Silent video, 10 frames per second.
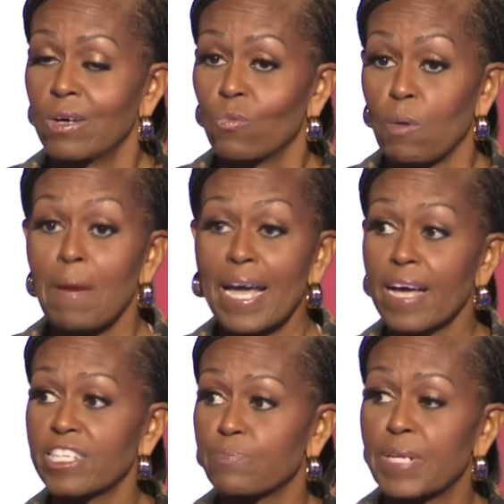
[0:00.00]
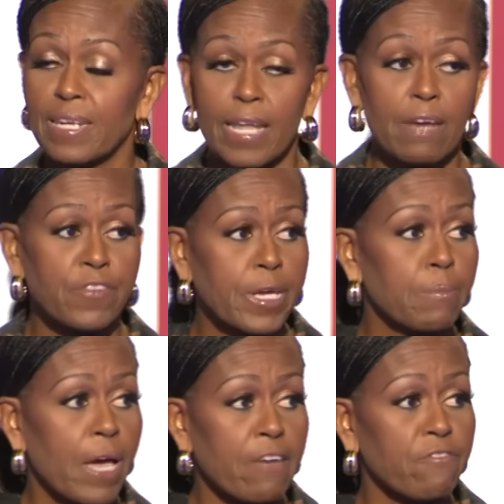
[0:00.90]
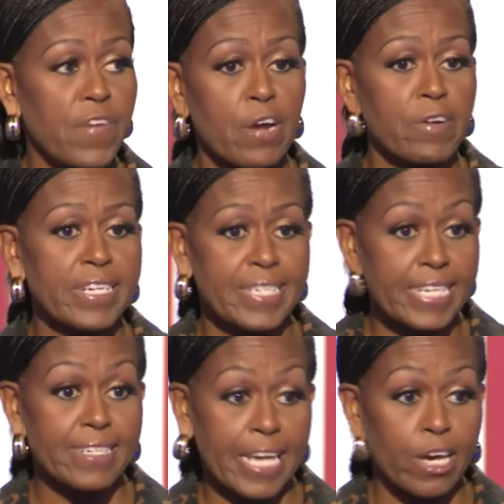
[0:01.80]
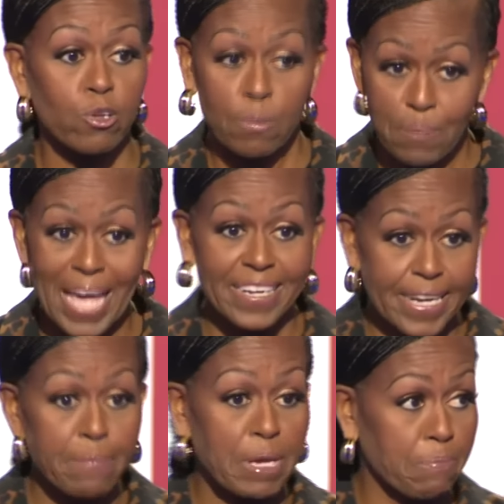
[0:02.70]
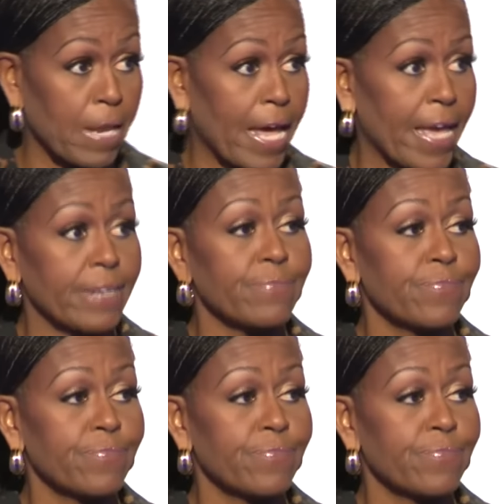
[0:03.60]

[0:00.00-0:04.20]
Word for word: Well, my husband left him a very detailed pandemic plan.